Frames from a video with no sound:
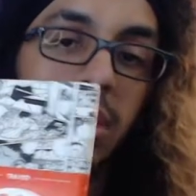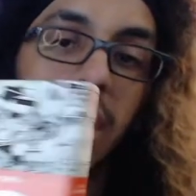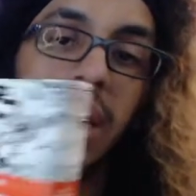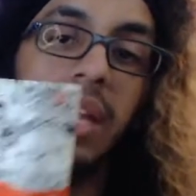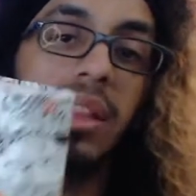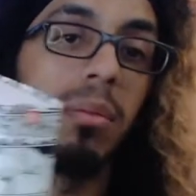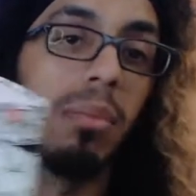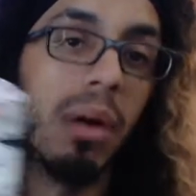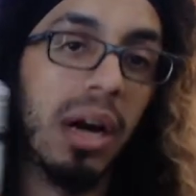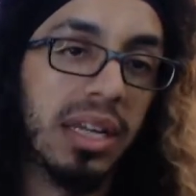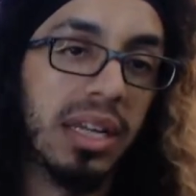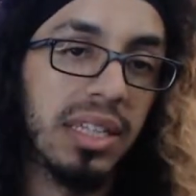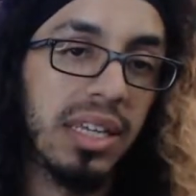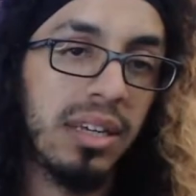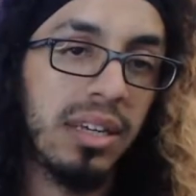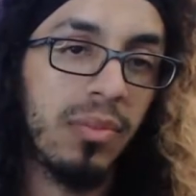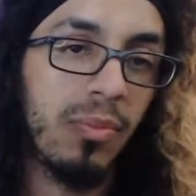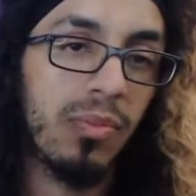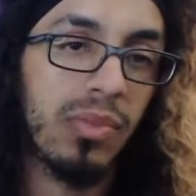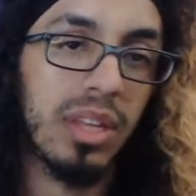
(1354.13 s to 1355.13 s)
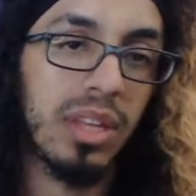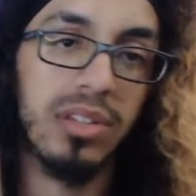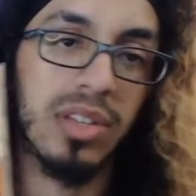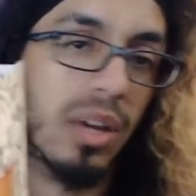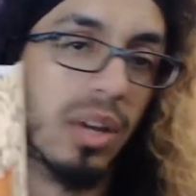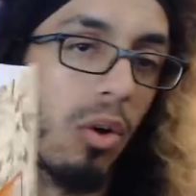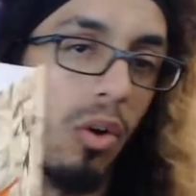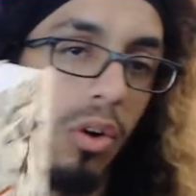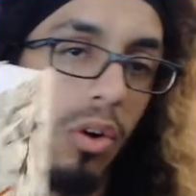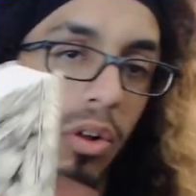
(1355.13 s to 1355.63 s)
and the binding. It's
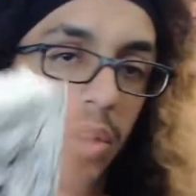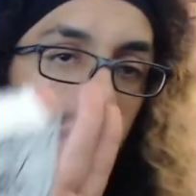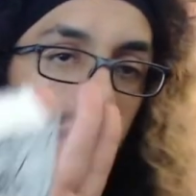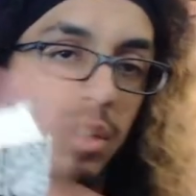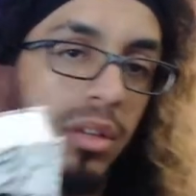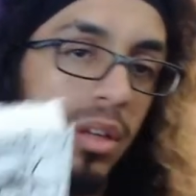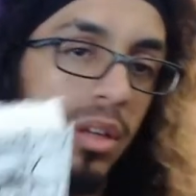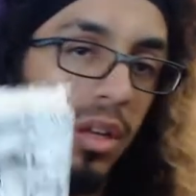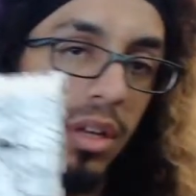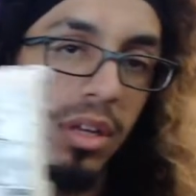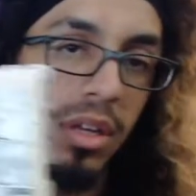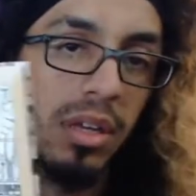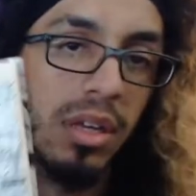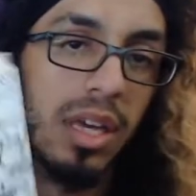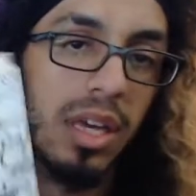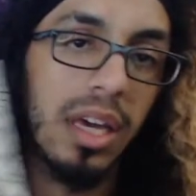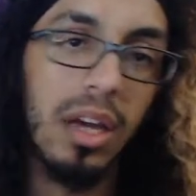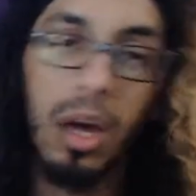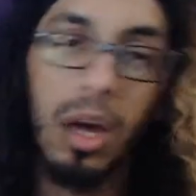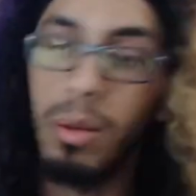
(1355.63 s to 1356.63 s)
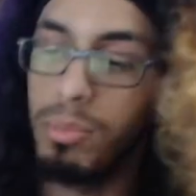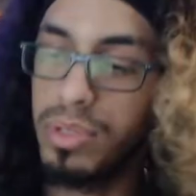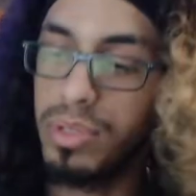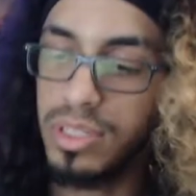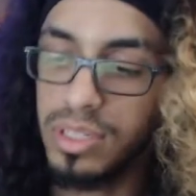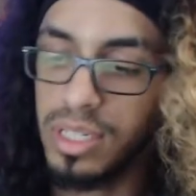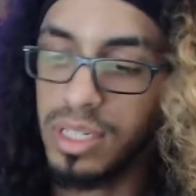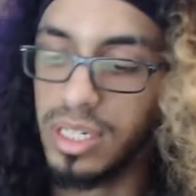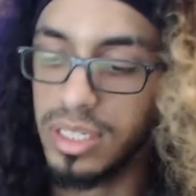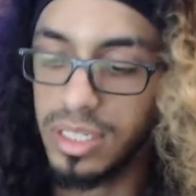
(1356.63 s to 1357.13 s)
like all
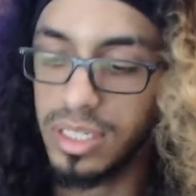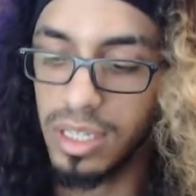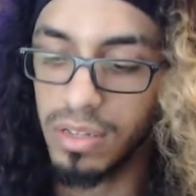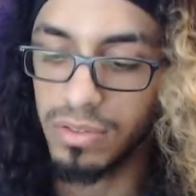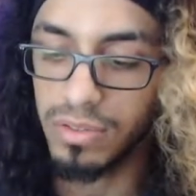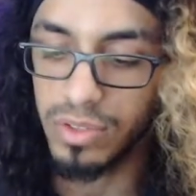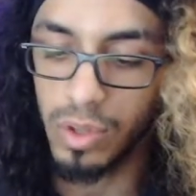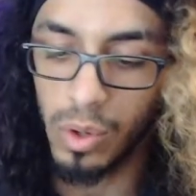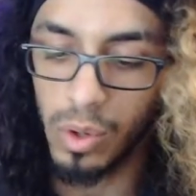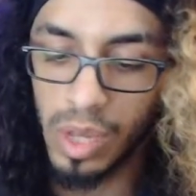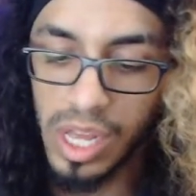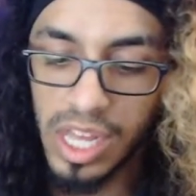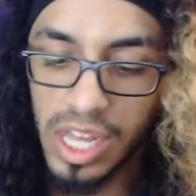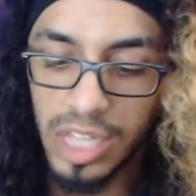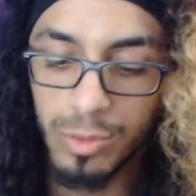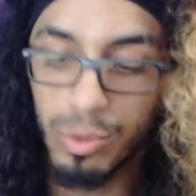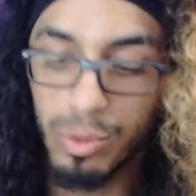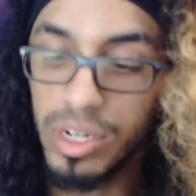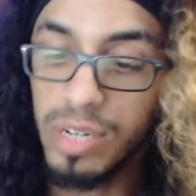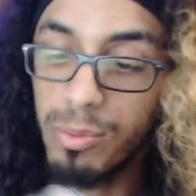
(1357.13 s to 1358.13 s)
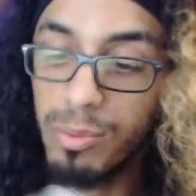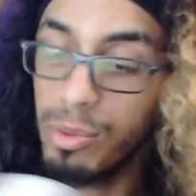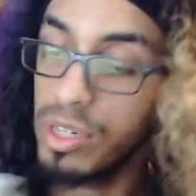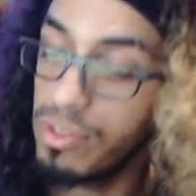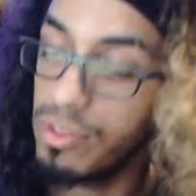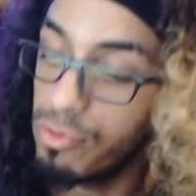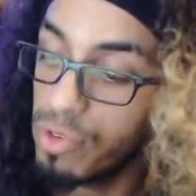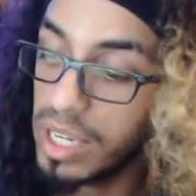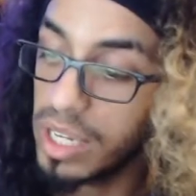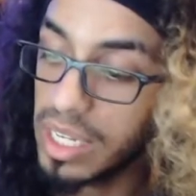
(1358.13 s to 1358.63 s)
encompassed in itself, so it's pretty pretty
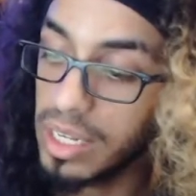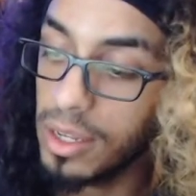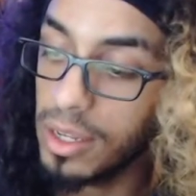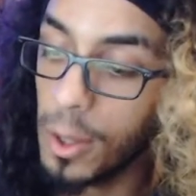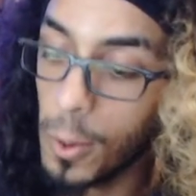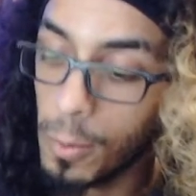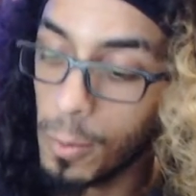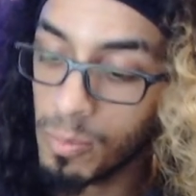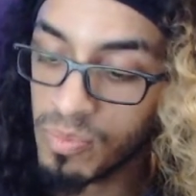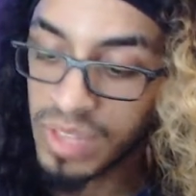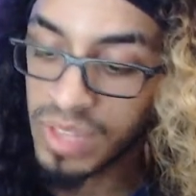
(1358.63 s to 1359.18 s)
freaking dope.